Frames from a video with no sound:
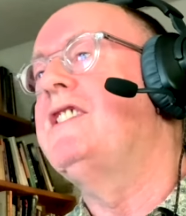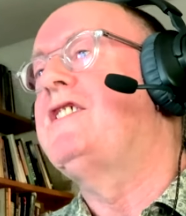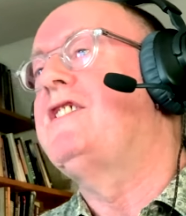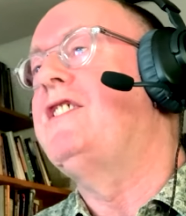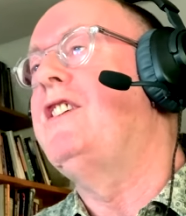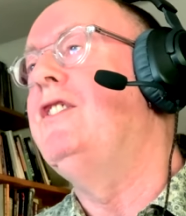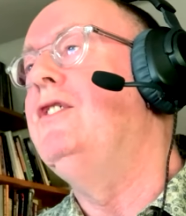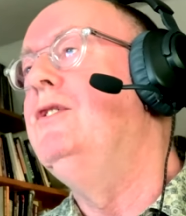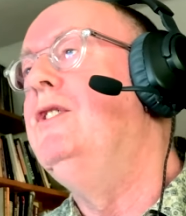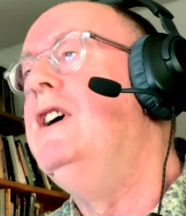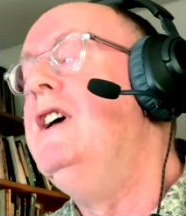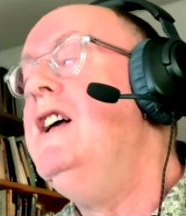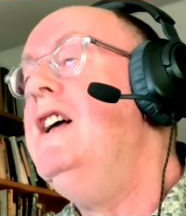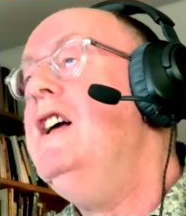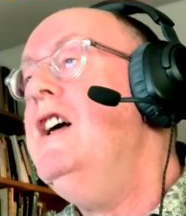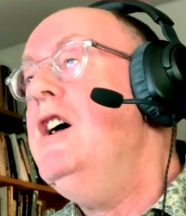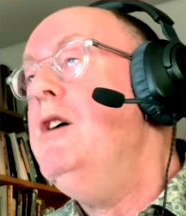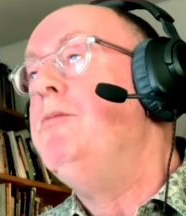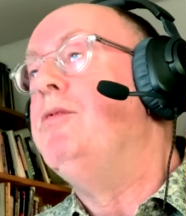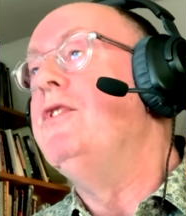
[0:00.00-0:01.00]
So
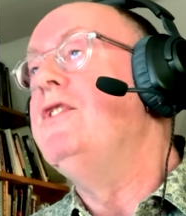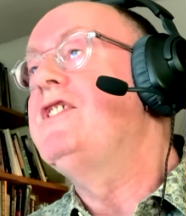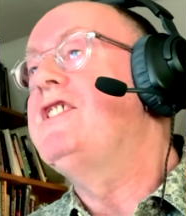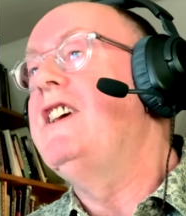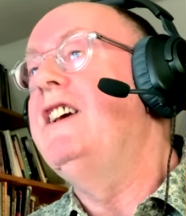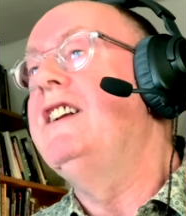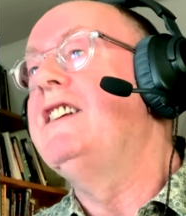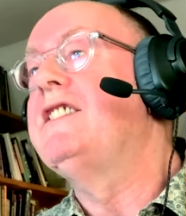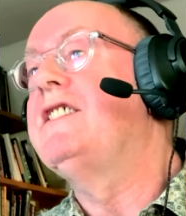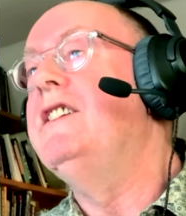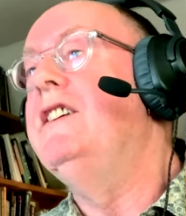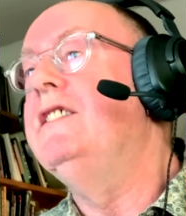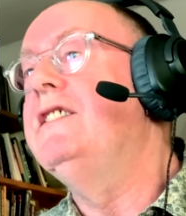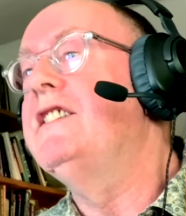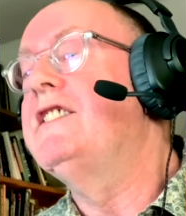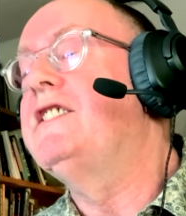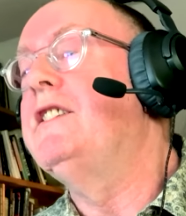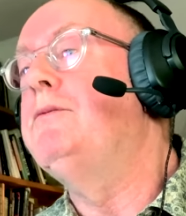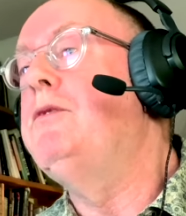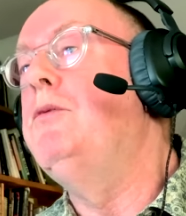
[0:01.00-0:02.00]
Bruce Alexander
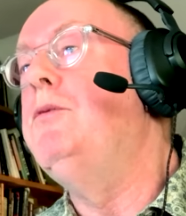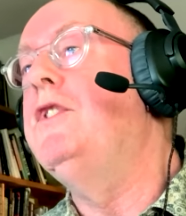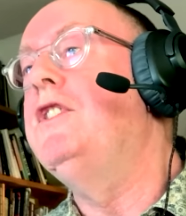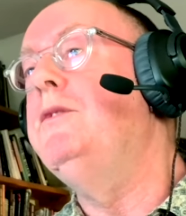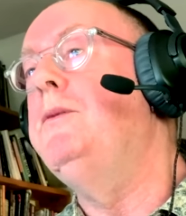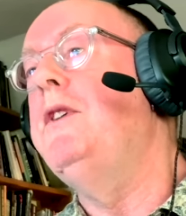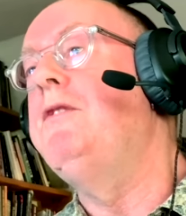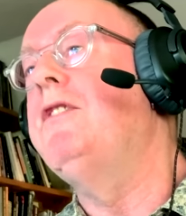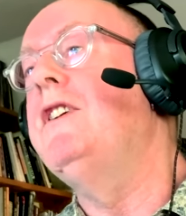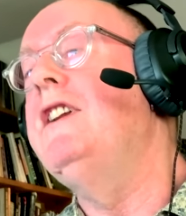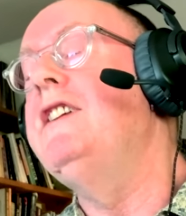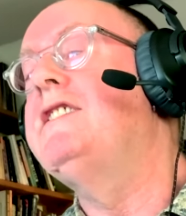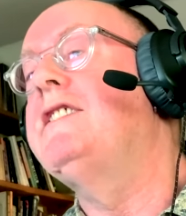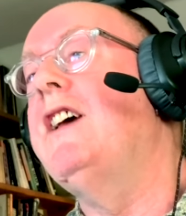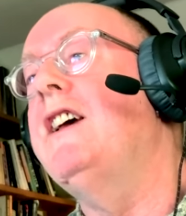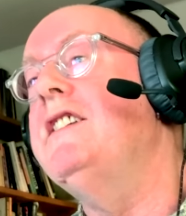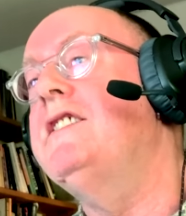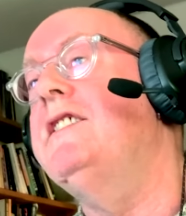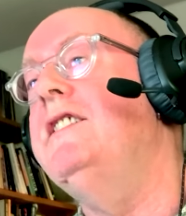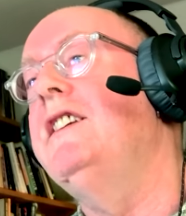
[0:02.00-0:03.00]
said, well, what are we really
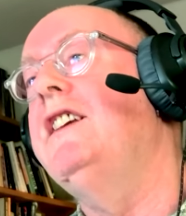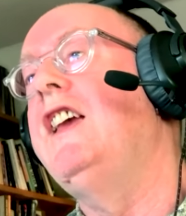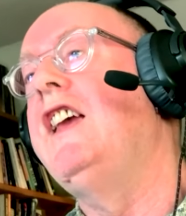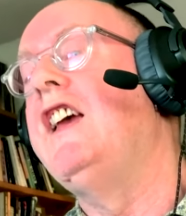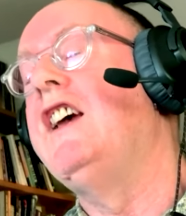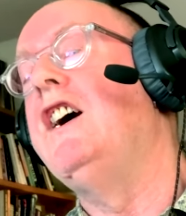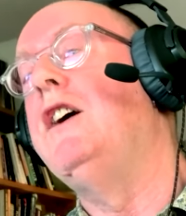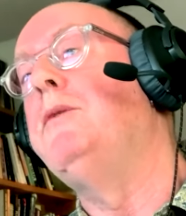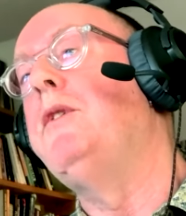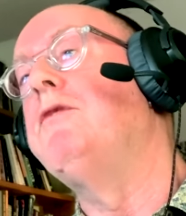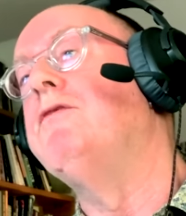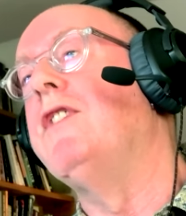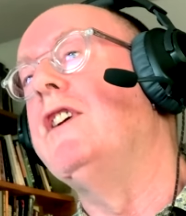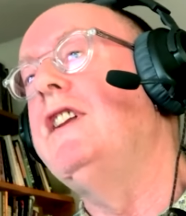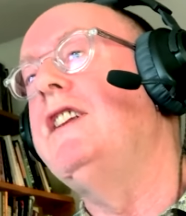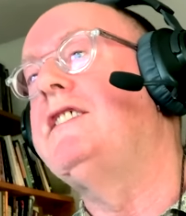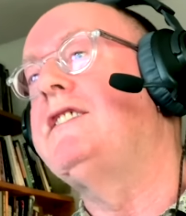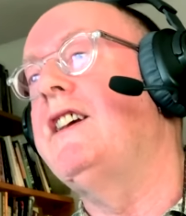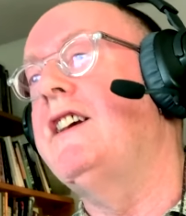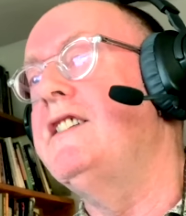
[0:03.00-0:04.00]
testing here? Are we
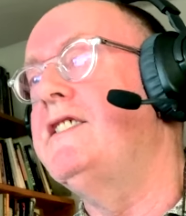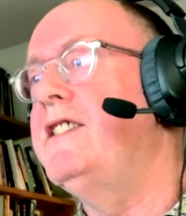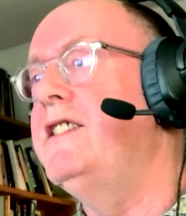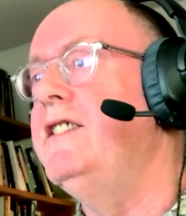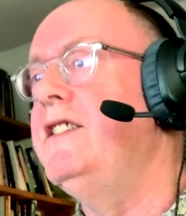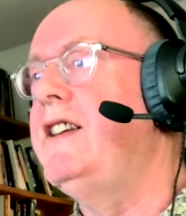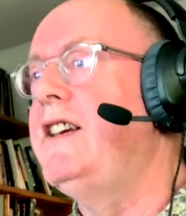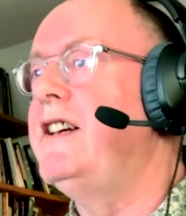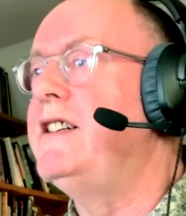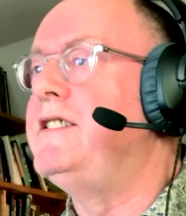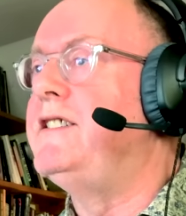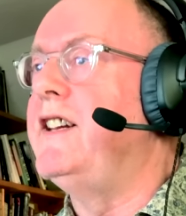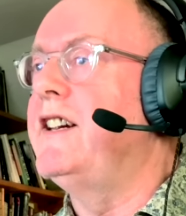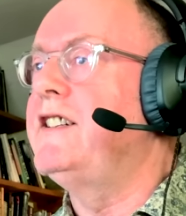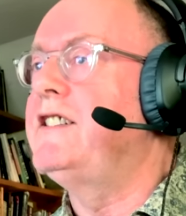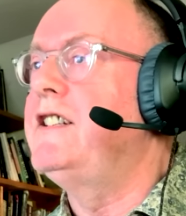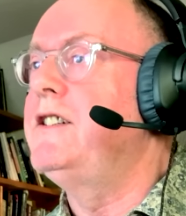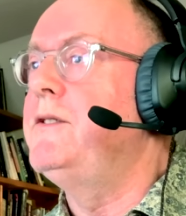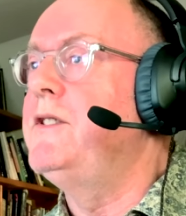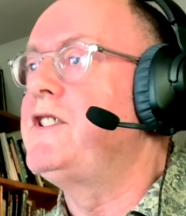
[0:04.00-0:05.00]
really testing the
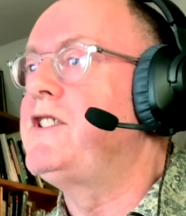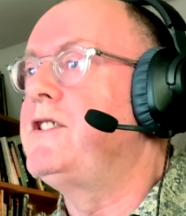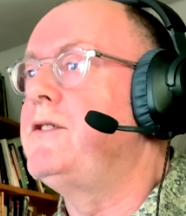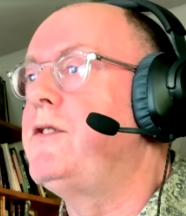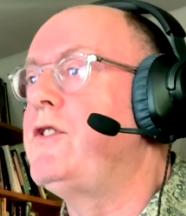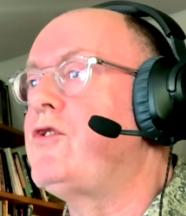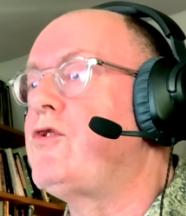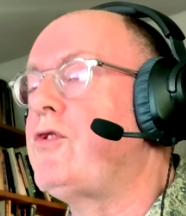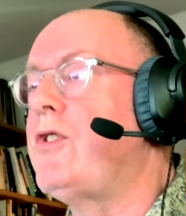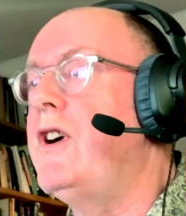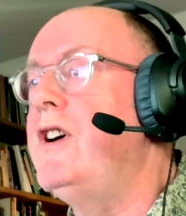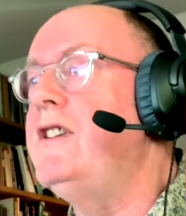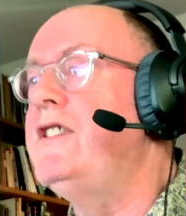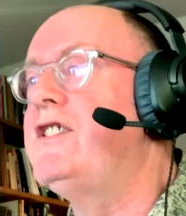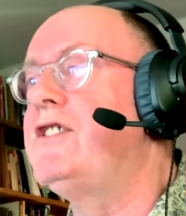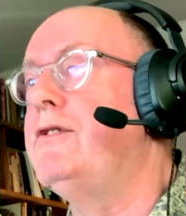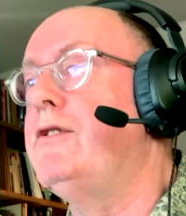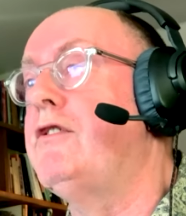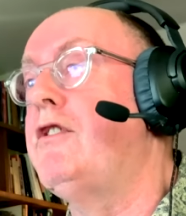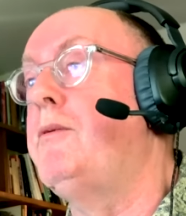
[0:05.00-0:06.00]
addictiveness of the
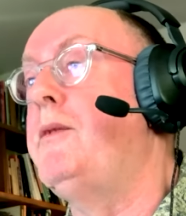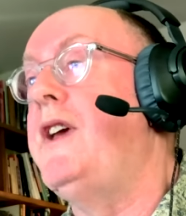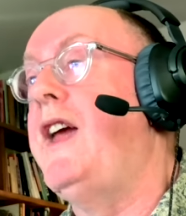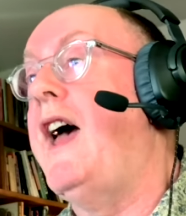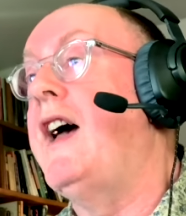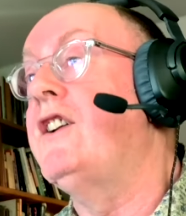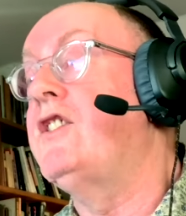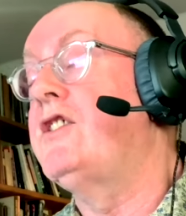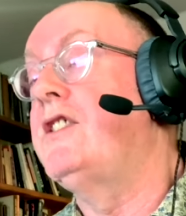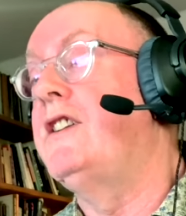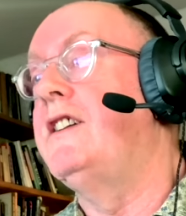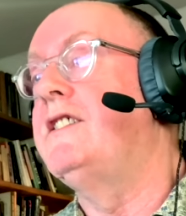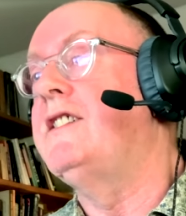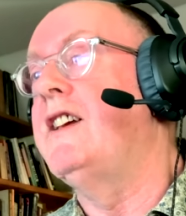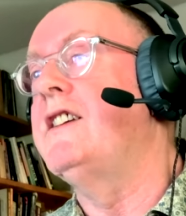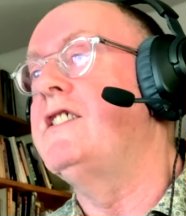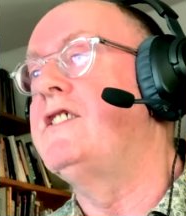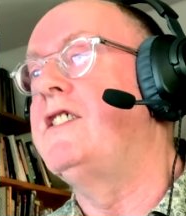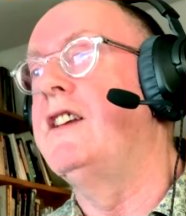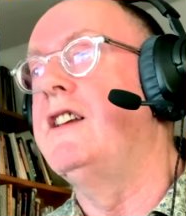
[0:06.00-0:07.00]
drugs, or are we actually
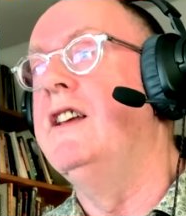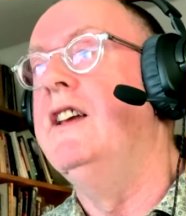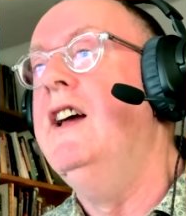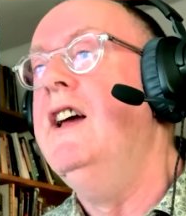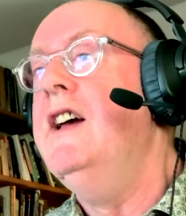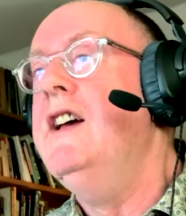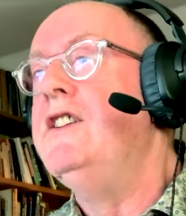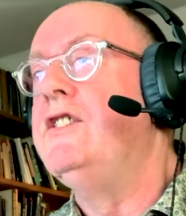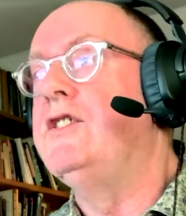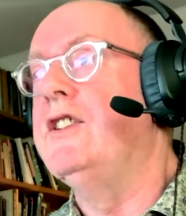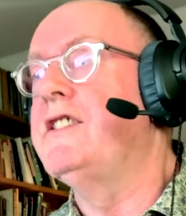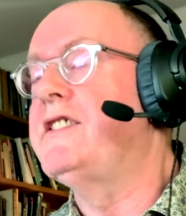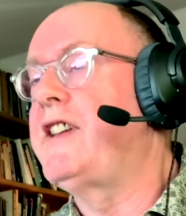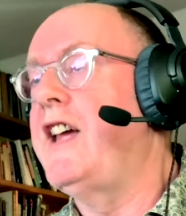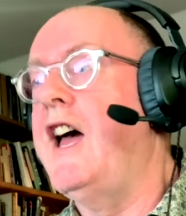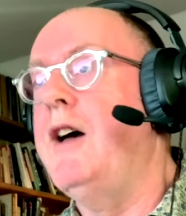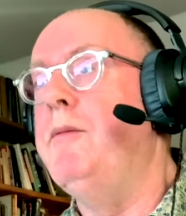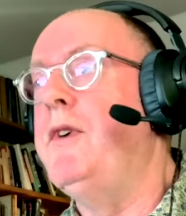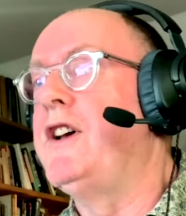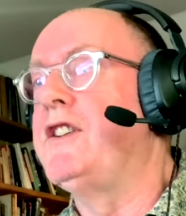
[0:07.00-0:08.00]
testing just
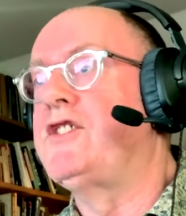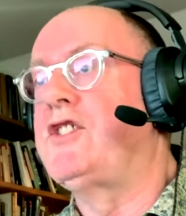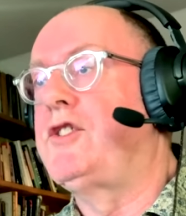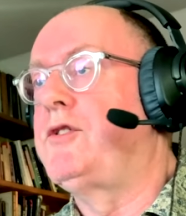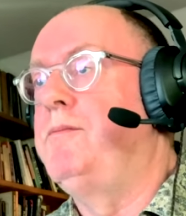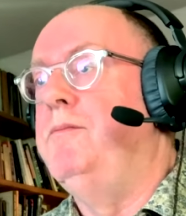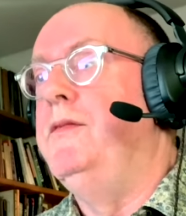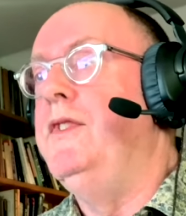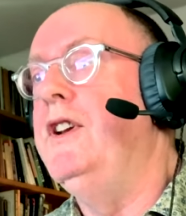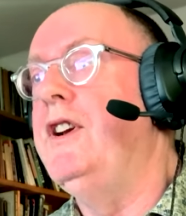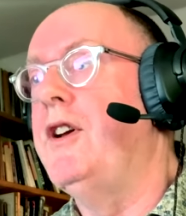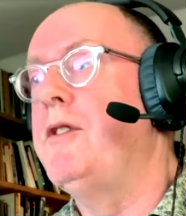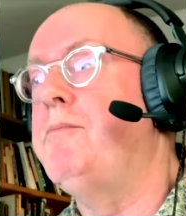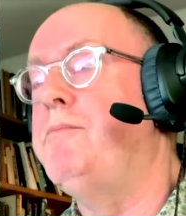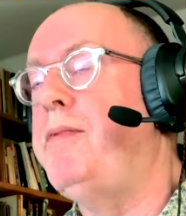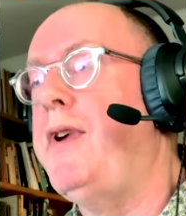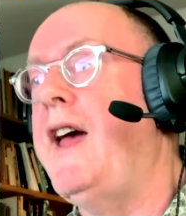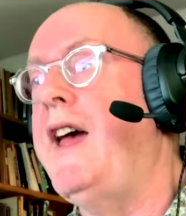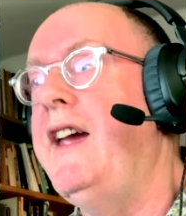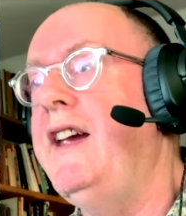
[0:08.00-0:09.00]
how much, you know,
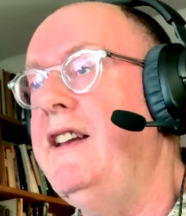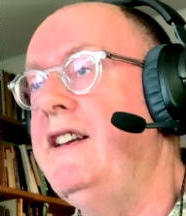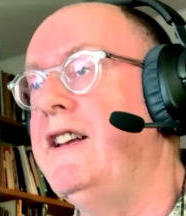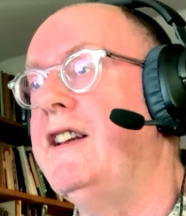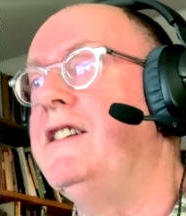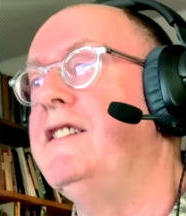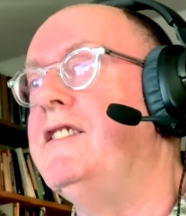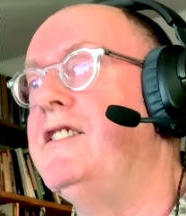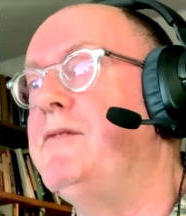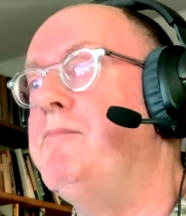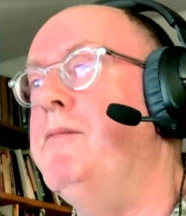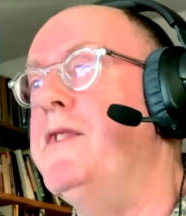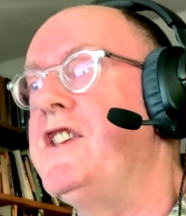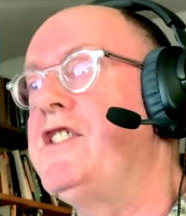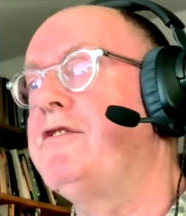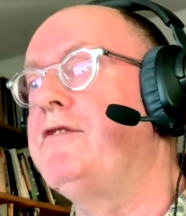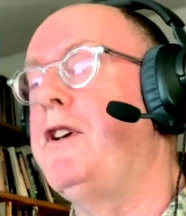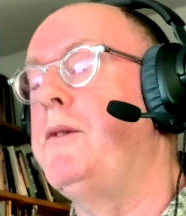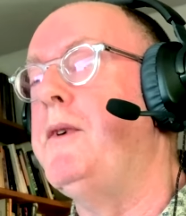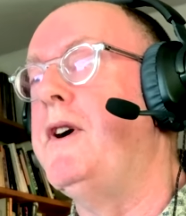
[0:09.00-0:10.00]
pain and
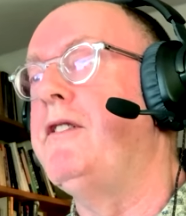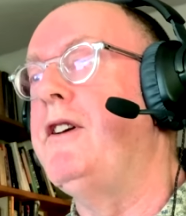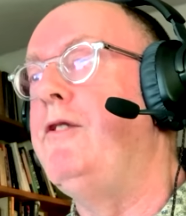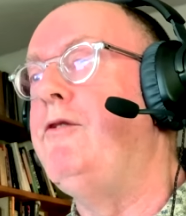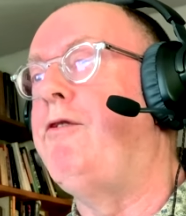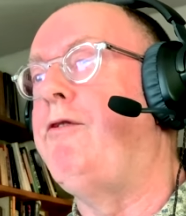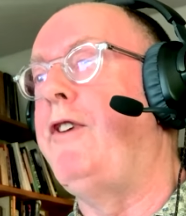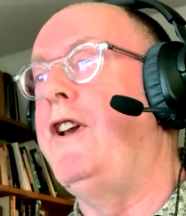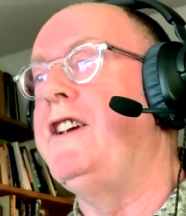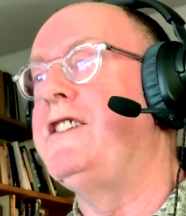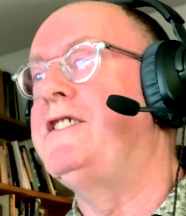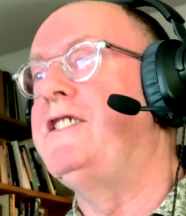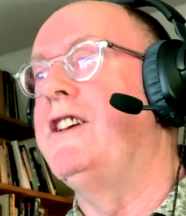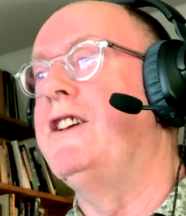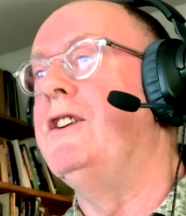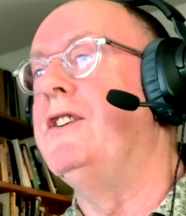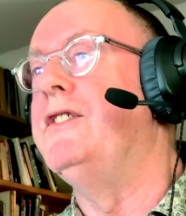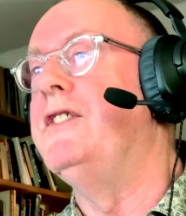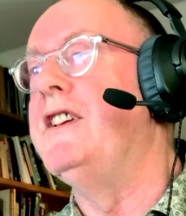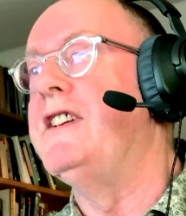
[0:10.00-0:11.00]
misery we're
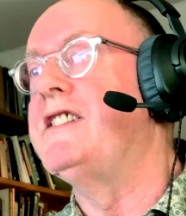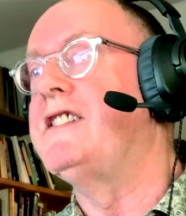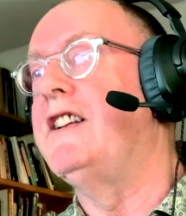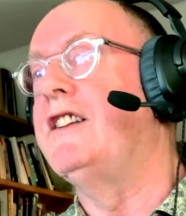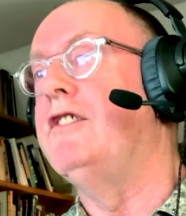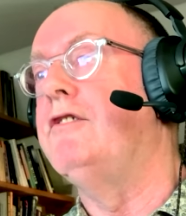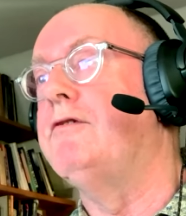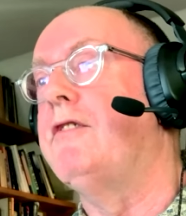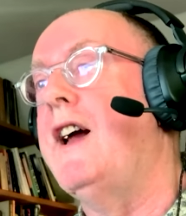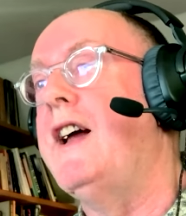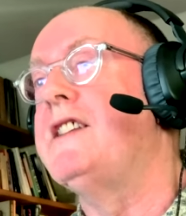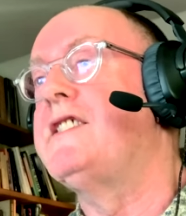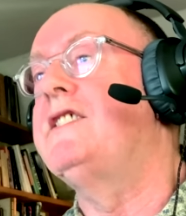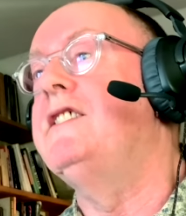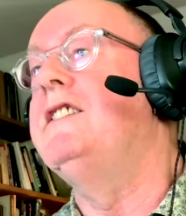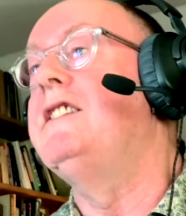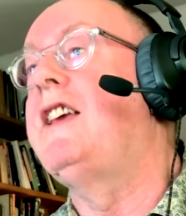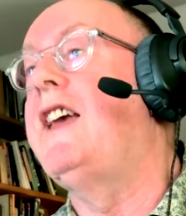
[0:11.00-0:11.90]
inflicting on these little rats in